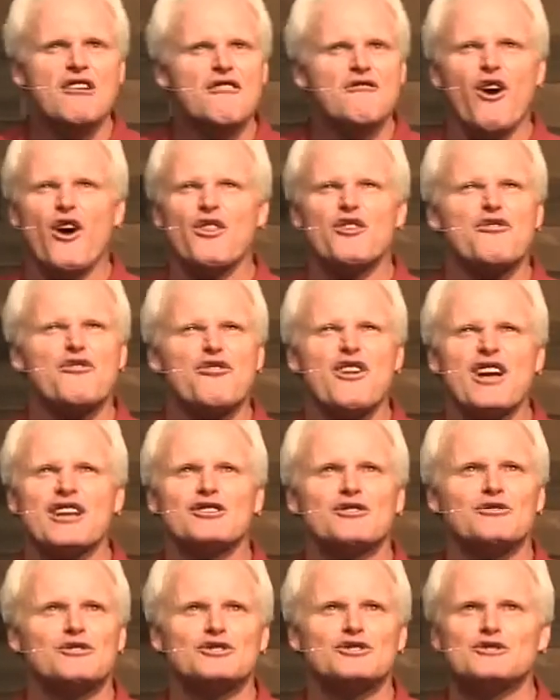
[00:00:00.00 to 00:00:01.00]
Father,
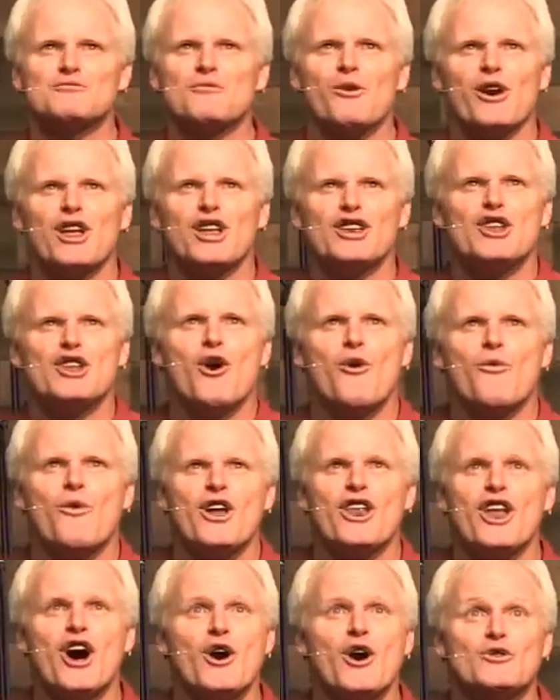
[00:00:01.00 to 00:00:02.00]
thank you this morning. No
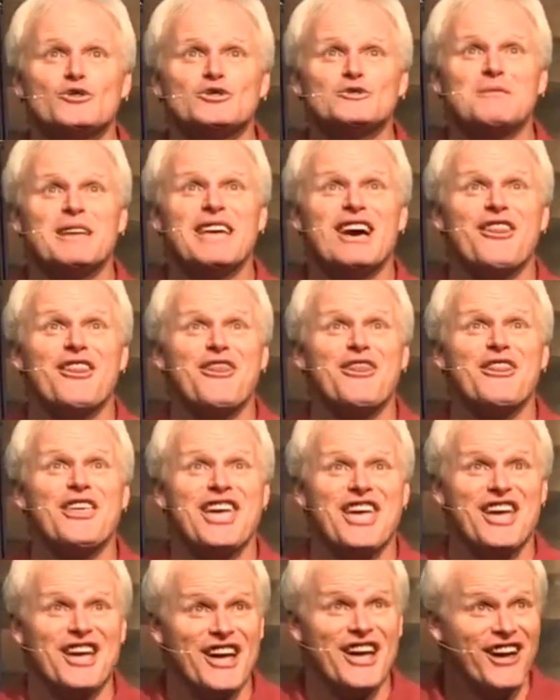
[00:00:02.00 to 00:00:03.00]
one owes me a
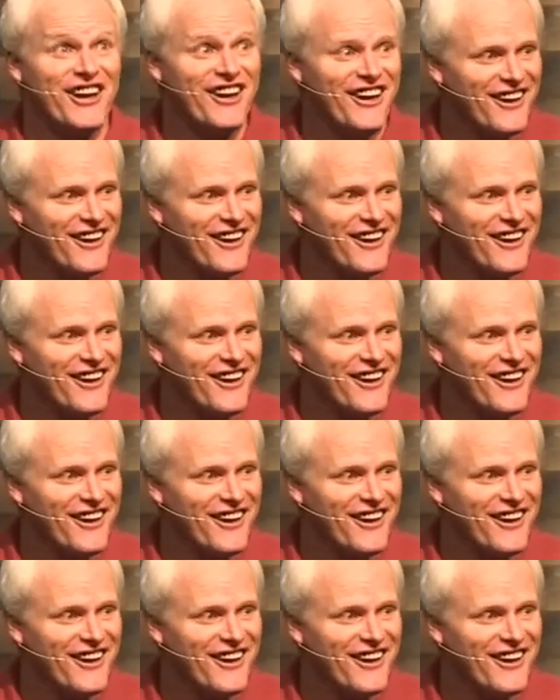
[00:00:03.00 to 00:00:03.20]
thing.